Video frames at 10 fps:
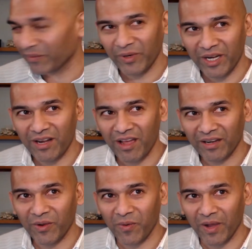We're
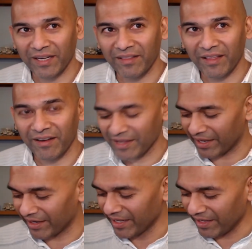not quite there
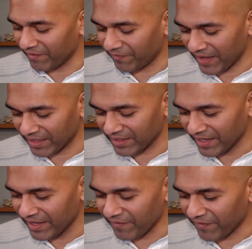yet. In fact,
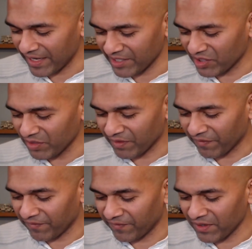if I just do the
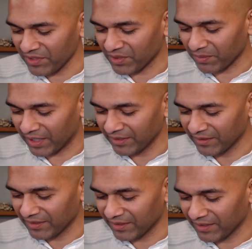first one,
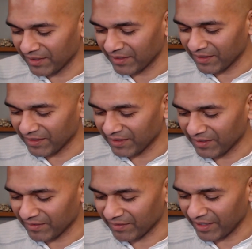
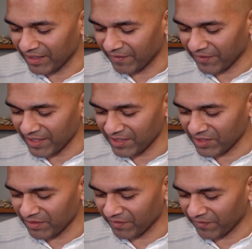right? If I just
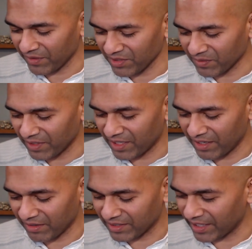do the first one
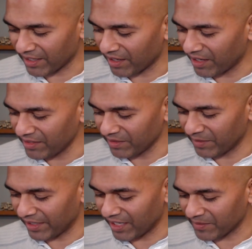here to get 100
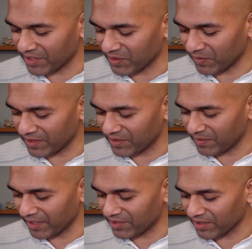milliamps, just one
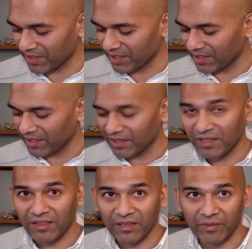switch,
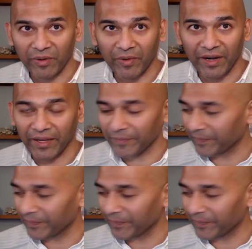look at where we're at.